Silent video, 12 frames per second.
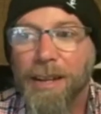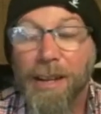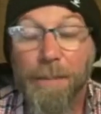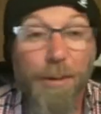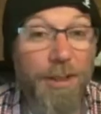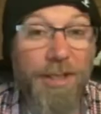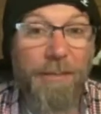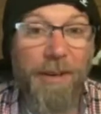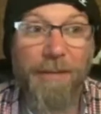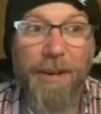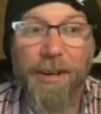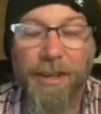it puts them in
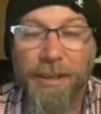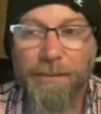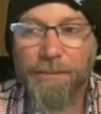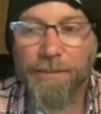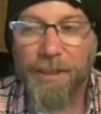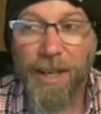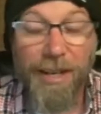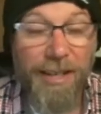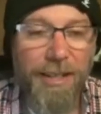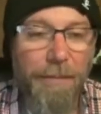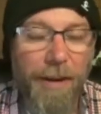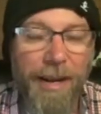a very
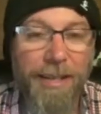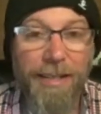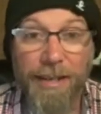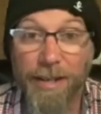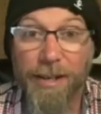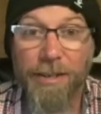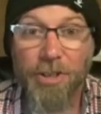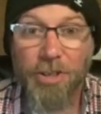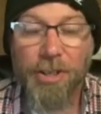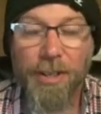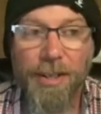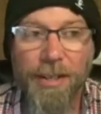uneasy mindset, and it
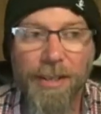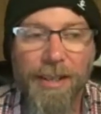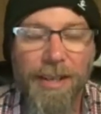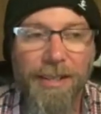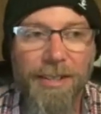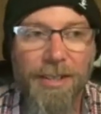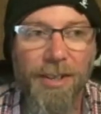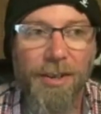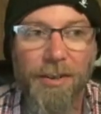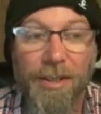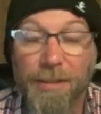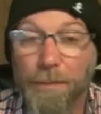should. And
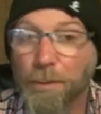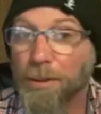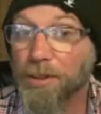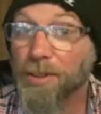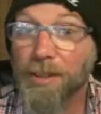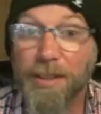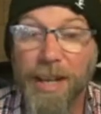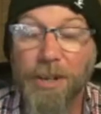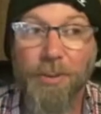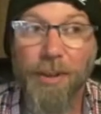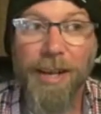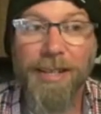so it's important to
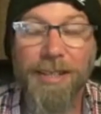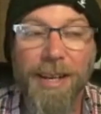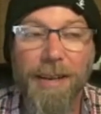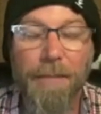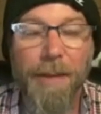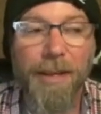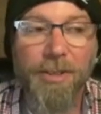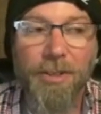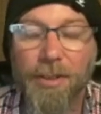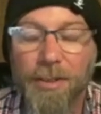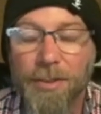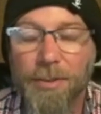contextualize that and make
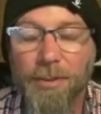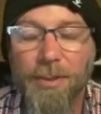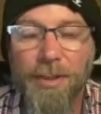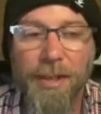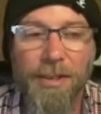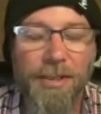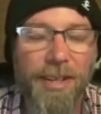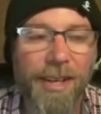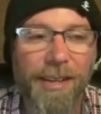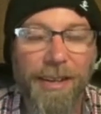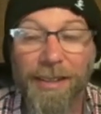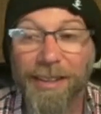sure the students
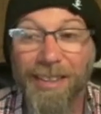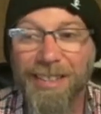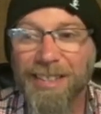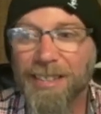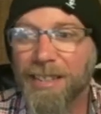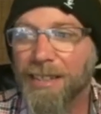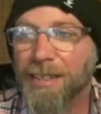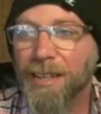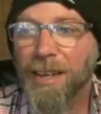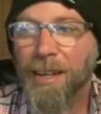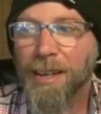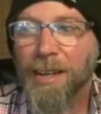understand, like, look, this isn't
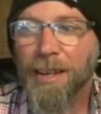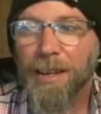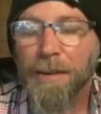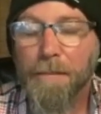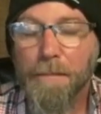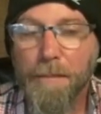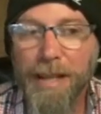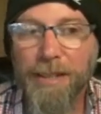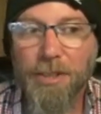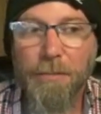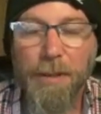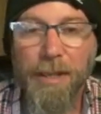meant
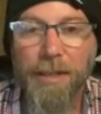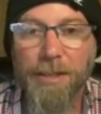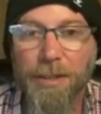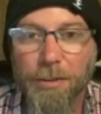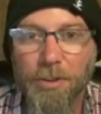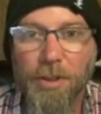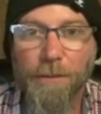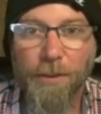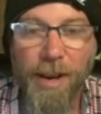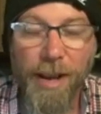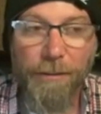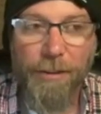to be the solution
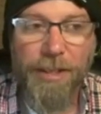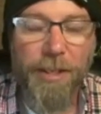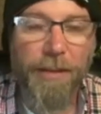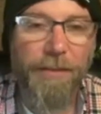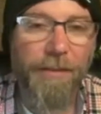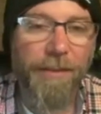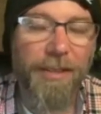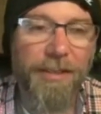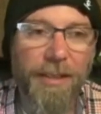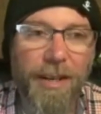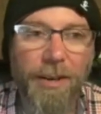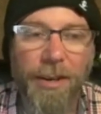for every self-defense
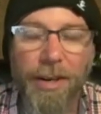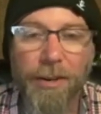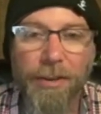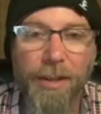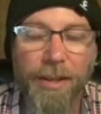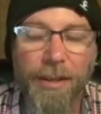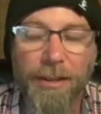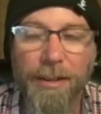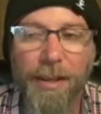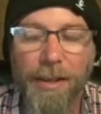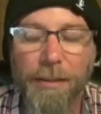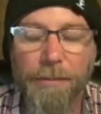scenario that
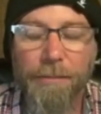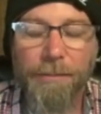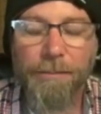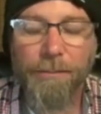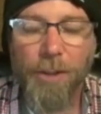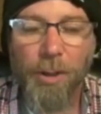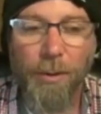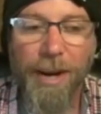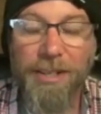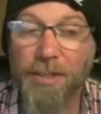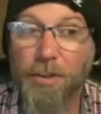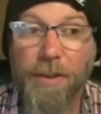um,
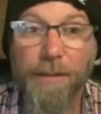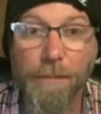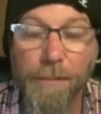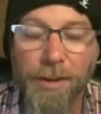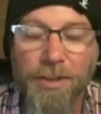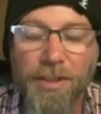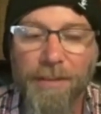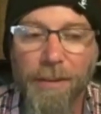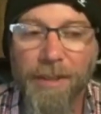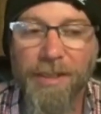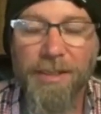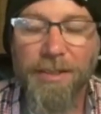arises, or even most of
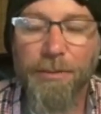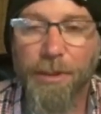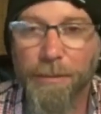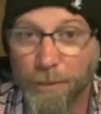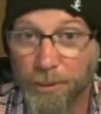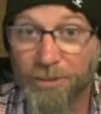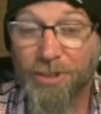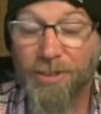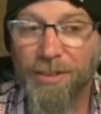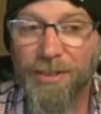them. This is for the most